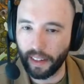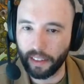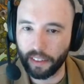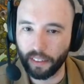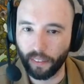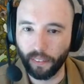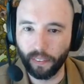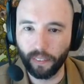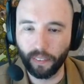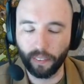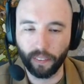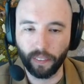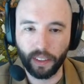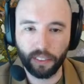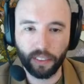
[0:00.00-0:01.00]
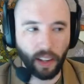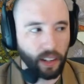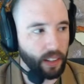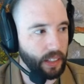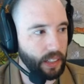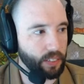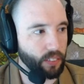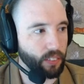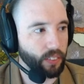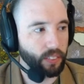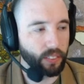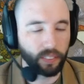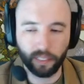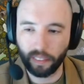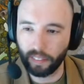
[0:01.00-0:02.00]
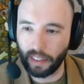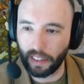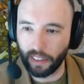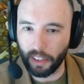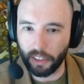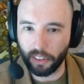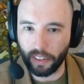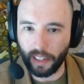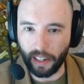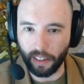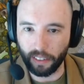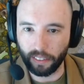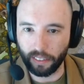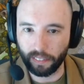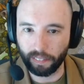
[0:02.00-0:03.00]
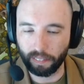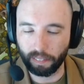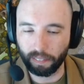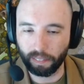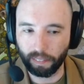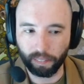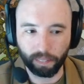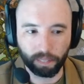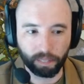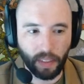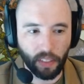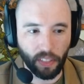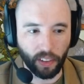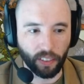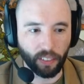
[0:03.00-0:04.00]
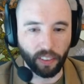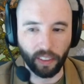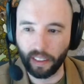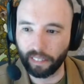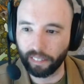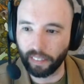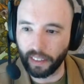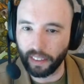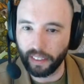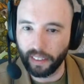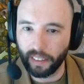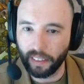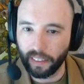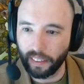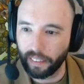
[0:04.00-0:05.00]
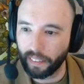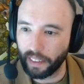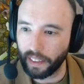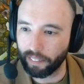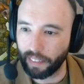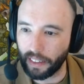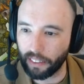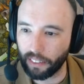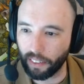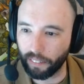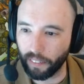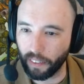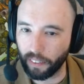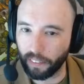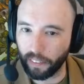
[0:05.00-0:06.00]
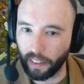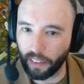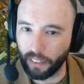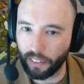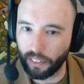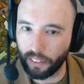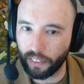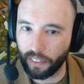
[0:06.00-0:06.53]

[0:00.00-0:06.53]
Ooh, that's kind of evil. I mean, it's kind of mythic looking, but we could make something work with this.